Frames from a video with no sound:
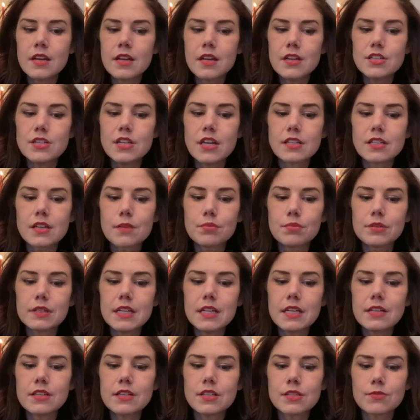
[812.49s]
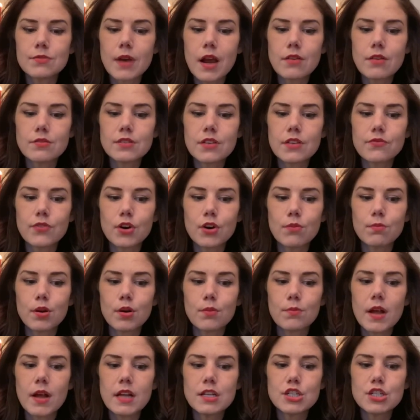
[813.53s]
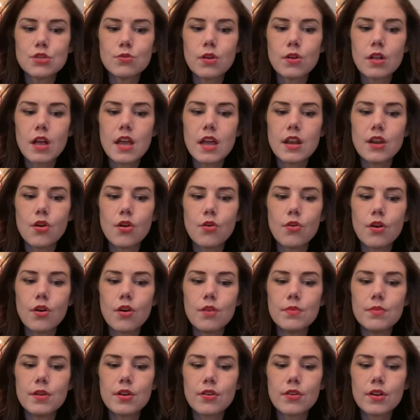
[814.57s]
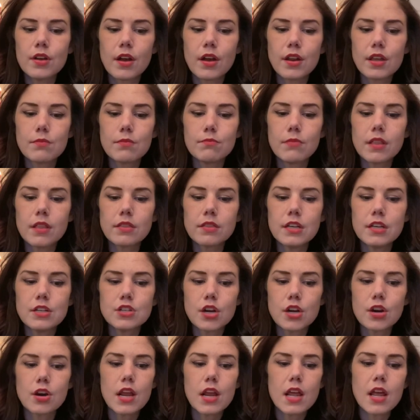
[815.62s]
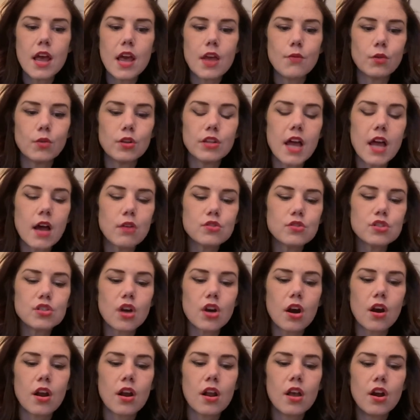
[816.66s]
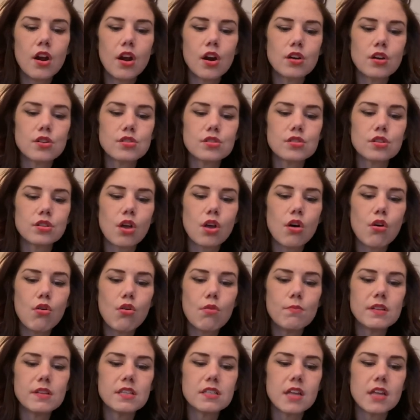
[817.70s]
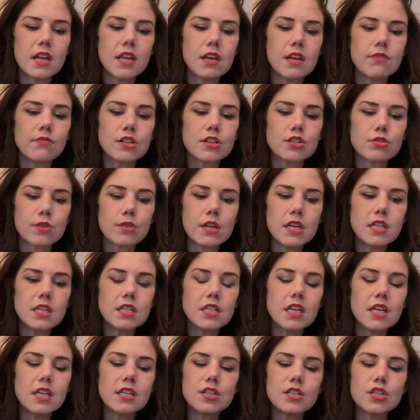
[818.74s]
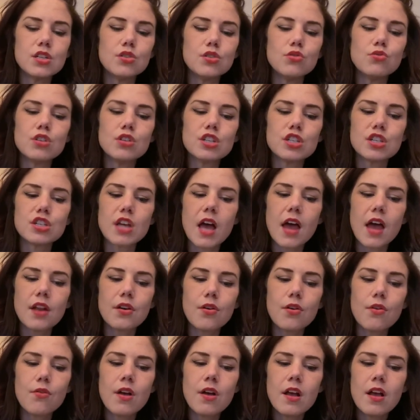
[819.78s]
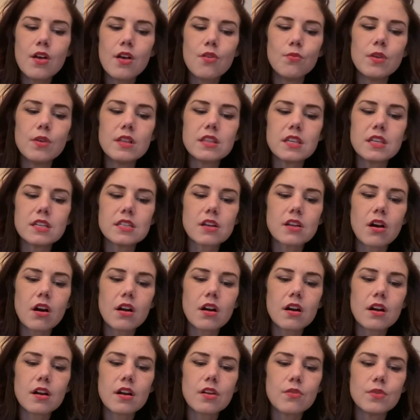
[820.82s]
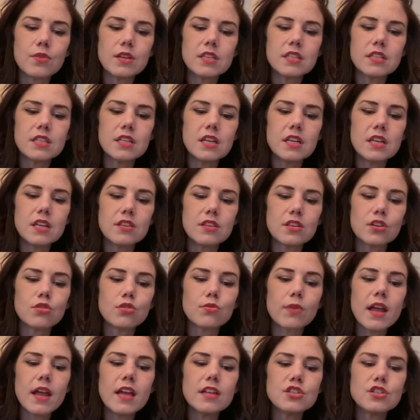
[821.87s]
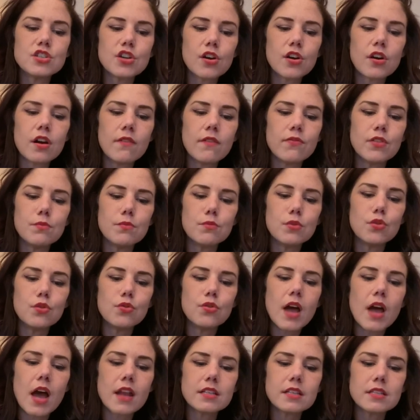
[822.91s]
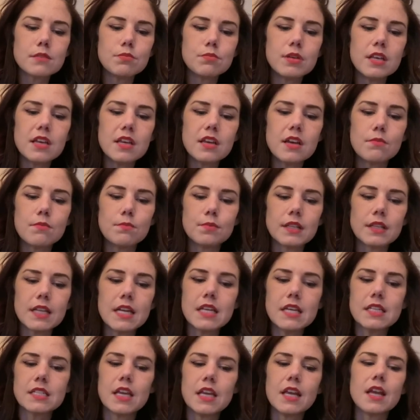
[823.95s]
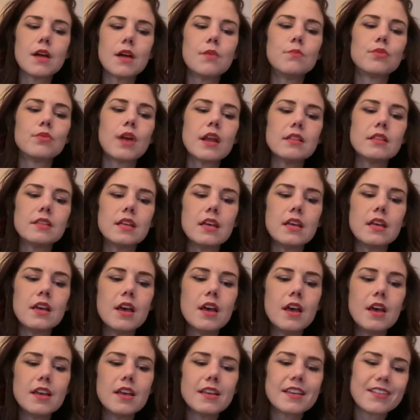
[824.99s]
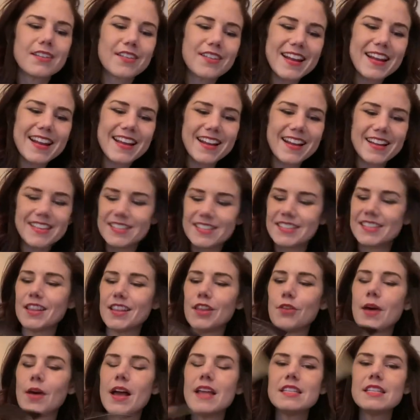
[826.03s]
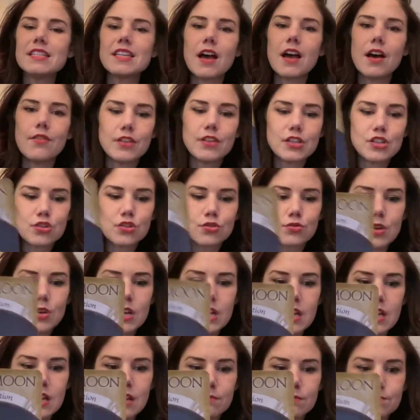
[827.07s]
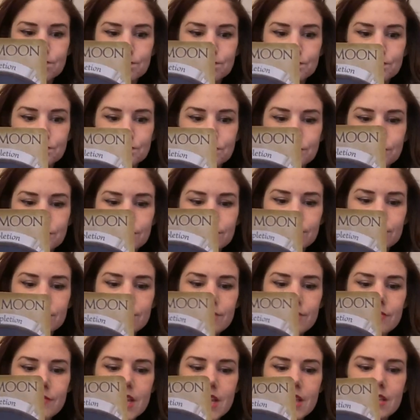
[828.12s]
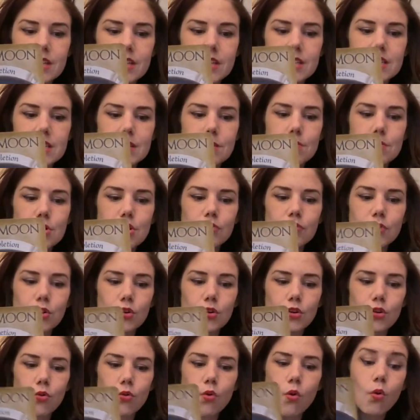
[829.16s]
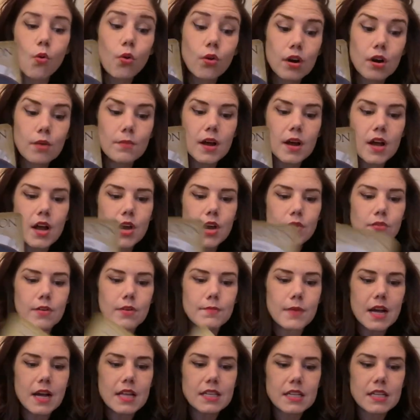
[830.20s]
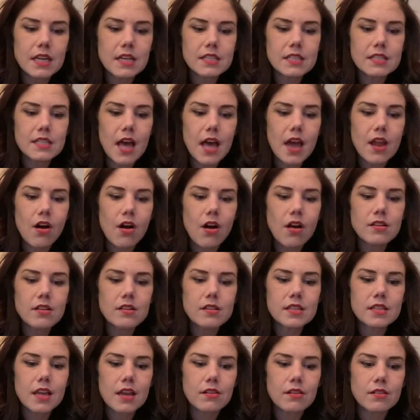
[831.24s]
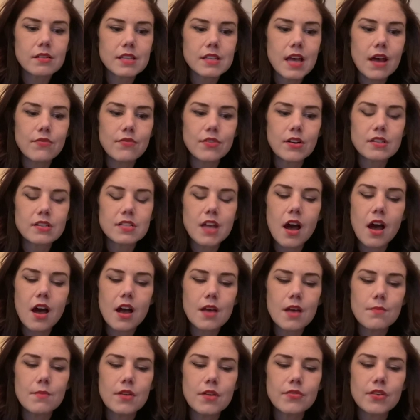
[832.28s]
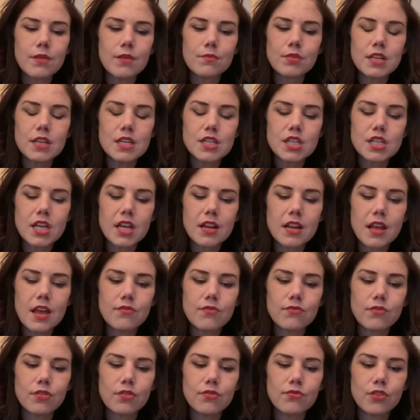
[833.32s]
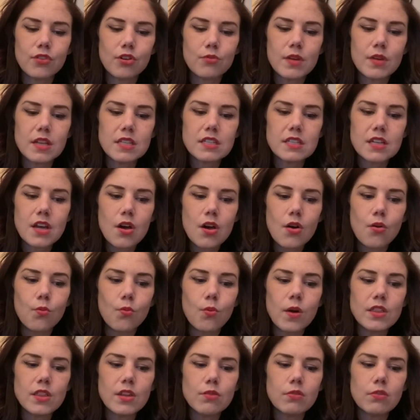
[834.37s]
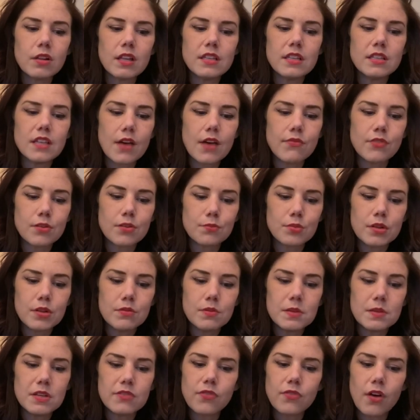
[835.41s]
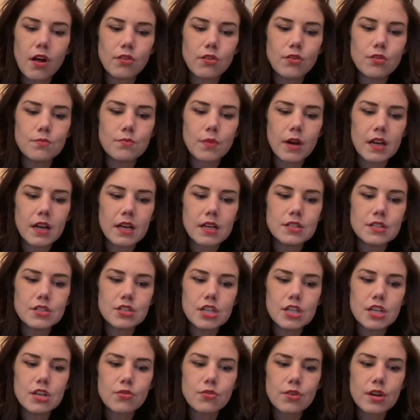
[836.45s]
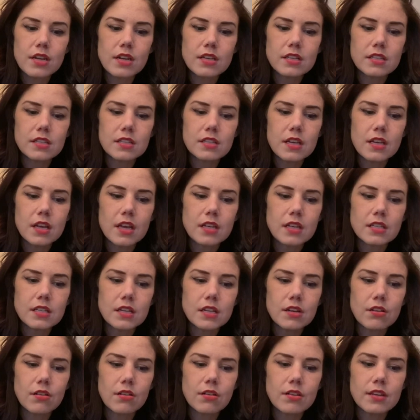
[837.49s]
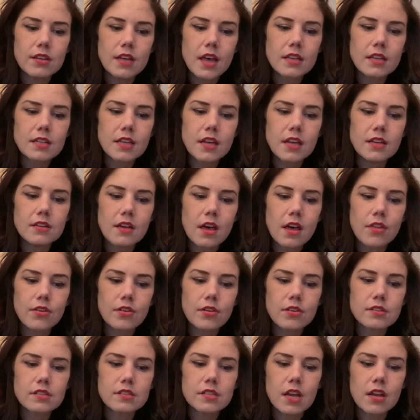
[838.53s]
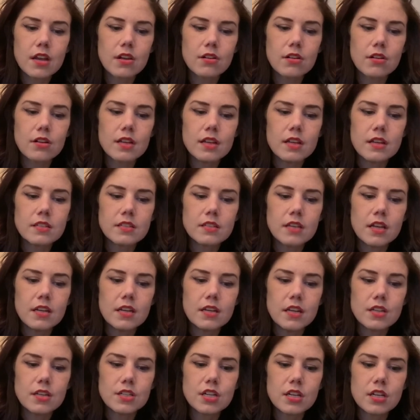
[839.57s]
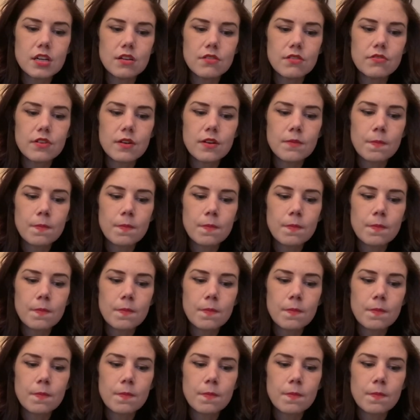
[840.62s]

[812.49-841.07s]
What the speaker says: She has completed this round of her perpetual and periodic monthly journey and will now start her slow but steady retreat into shadow. With this card, we see the grandeur of the moon at its peak, blazing brightly, creating a silhouette of a tree. This beautiful orb reminds us that all cycles have their time of completion and fulfillment, one that will inevitably be followed by a decrease until yet another cycle is initiated.